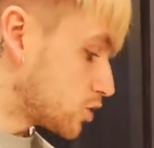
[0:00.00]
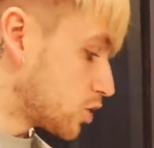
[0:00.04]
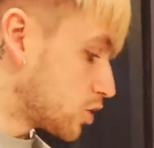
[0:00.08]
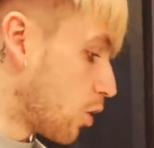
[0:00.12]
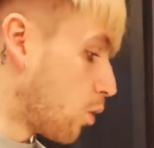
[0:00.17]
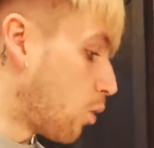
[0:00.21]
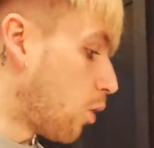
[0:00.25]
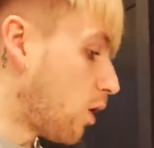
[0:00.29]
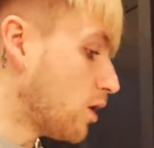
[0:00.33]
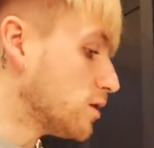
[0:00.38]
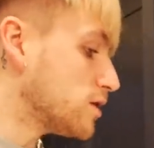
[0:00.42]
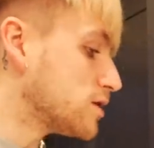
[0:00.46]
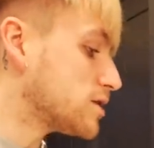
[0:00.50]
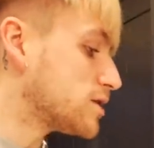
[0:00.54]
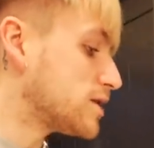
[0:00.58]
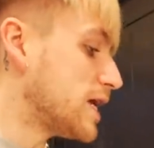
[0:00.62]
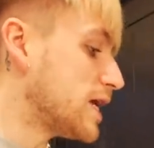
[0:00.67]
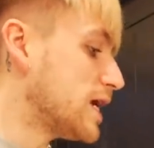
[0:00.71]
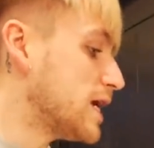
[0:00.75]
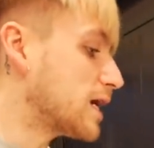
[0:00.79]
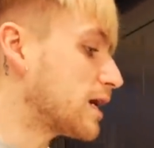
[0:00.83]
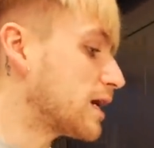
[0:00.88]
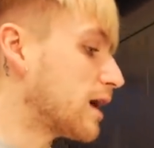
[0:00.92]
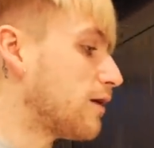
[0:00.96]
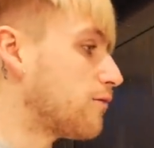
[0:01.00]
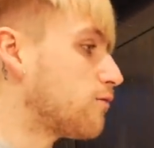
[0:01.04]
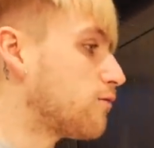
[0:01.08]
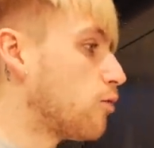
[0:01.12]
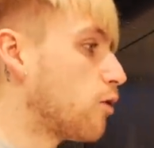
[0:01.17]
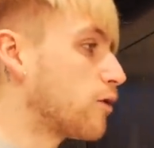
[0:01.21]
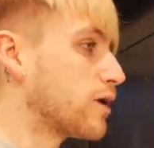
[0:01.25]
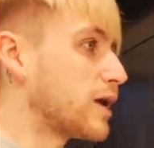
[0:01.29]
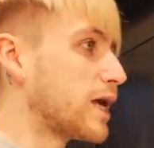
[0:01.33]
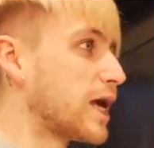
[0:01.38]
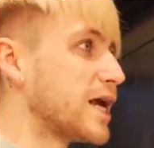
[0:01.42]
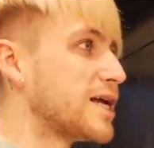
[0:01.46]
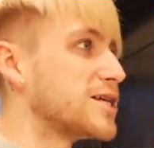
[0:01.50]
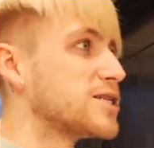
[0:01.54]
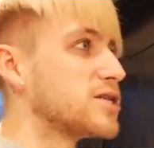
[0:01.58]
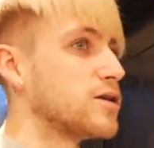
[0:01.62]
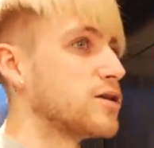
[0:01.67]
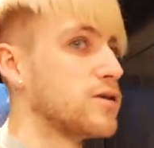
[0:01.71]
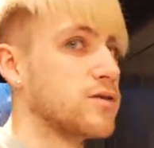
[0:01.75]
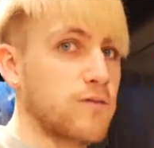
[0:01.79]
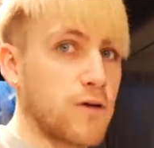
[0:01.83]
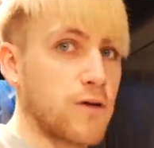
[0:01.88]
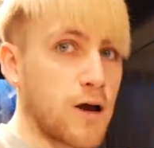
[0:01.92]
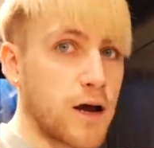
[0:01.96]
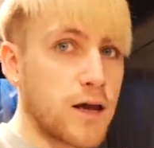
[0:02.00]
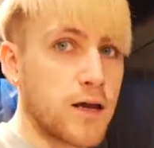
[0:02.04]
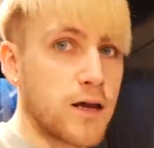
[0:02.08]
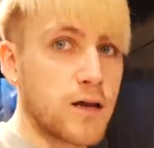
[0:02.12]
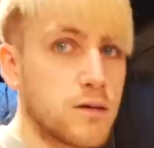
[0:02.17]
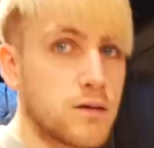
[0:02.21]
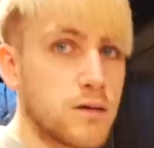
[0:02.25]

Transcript: So one's decaf, one isn't, right?